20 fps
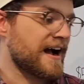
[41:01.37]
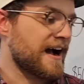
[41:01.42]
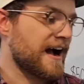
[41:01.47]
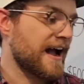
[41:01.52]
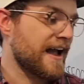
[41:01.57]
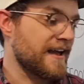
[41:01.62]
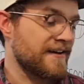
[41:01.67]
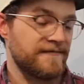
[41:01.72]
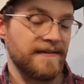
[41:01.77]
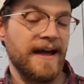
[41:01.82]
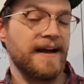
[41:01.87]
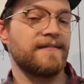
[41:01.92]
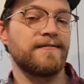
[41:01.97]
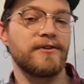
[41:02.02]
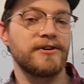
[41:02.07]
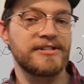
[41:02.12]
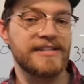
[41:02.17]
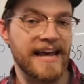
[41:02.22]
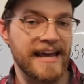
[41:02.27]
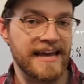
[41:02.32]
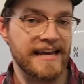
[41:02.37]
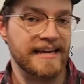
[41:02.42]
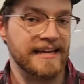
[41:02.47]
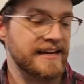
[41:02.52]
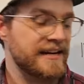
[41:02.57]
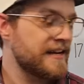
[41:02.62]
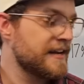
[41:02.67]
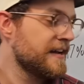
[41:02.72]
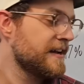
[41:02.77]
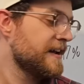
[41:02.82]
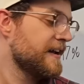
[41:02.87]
I have ever taken.